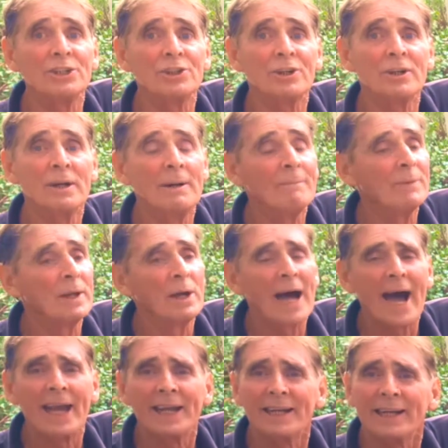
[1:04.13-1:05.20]
Eastern.
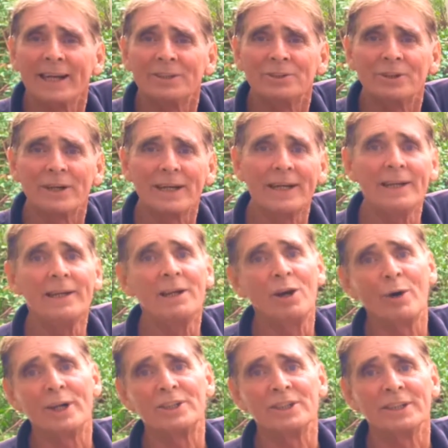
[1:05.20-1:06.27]
I can answer any
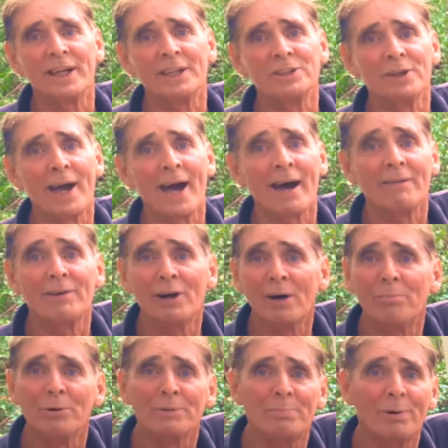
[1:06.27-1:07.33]
question that you have,
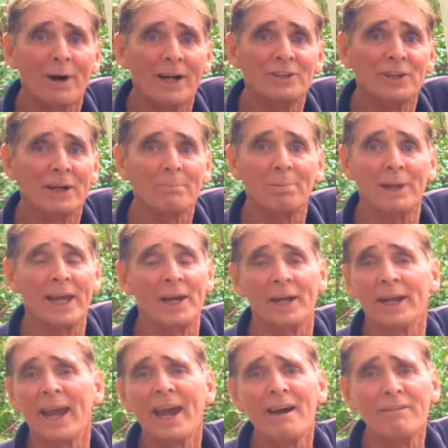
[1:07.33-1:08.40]
help with project
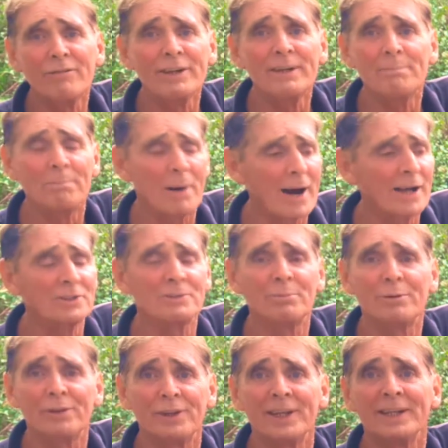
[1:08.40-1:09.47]
planning, every
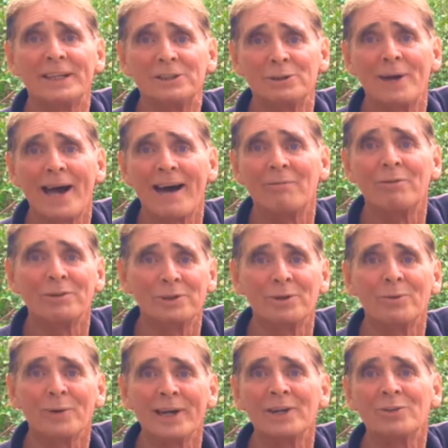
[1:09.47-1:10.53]
possible thing that you have with
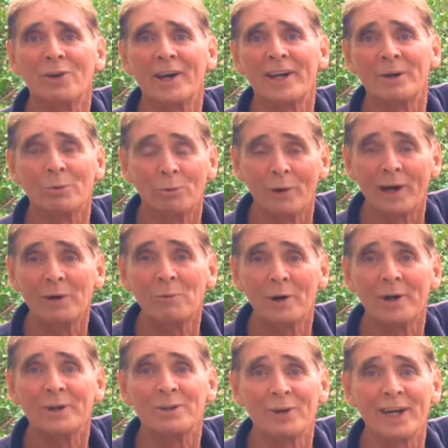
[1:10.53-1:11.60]
your rain dry,
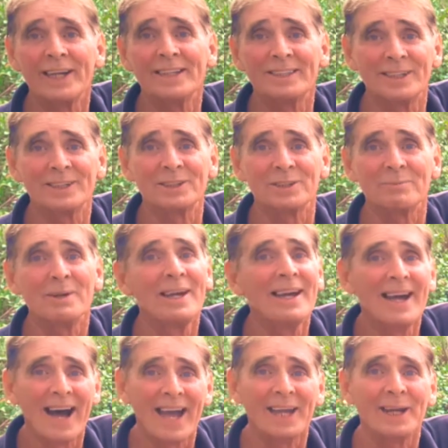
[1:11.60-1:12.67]
rainwater drainage system.
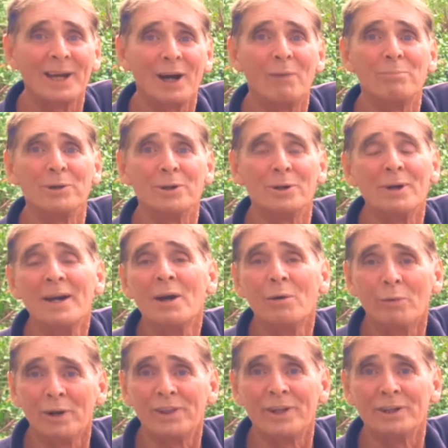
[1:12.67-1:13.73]
I can help you
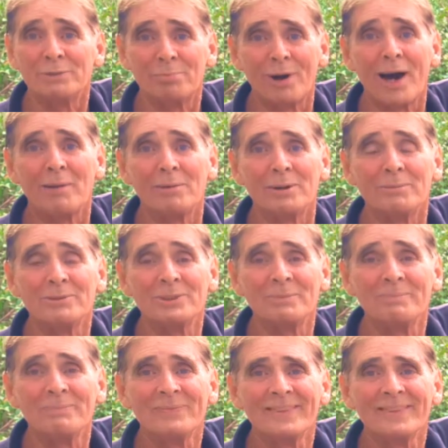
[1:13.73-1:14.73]
with those problems.